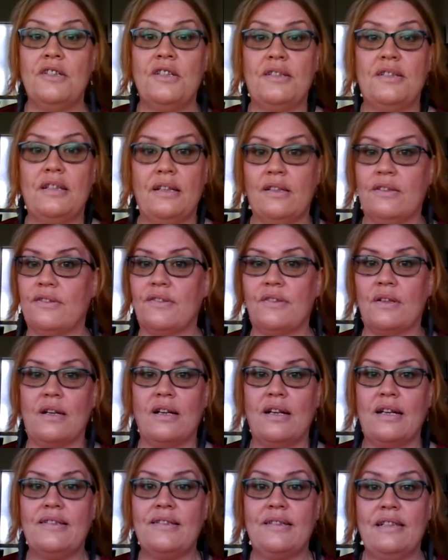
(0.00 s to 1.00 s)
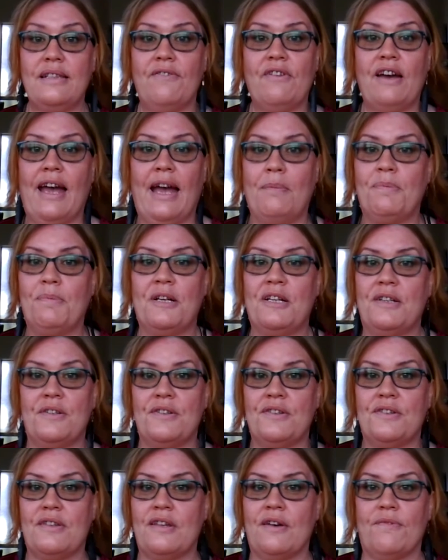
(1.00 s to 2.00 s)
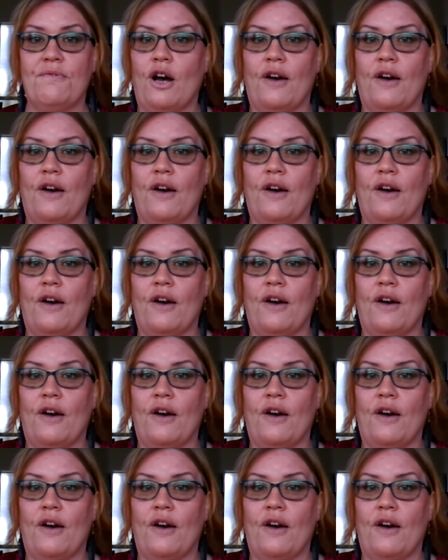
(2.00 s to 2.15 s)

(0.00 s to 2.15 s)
She says, it's never happened.